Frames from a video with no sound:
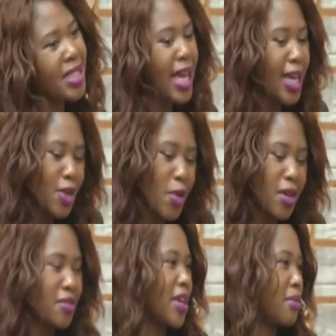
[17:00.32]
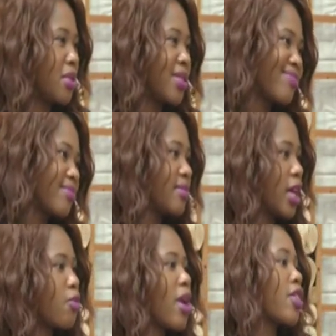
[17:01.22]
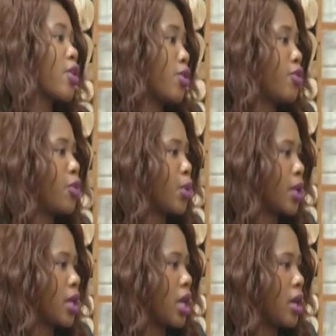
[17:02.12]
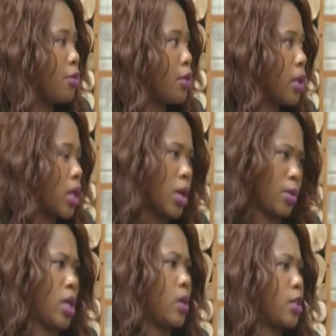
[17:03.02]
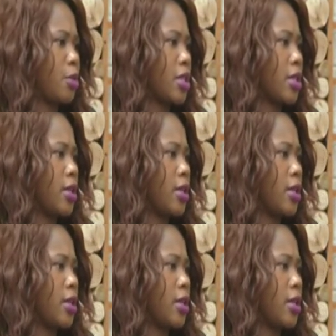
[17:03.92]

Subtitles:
yeah, you're qualified, but I'd rather go for your male counterpart?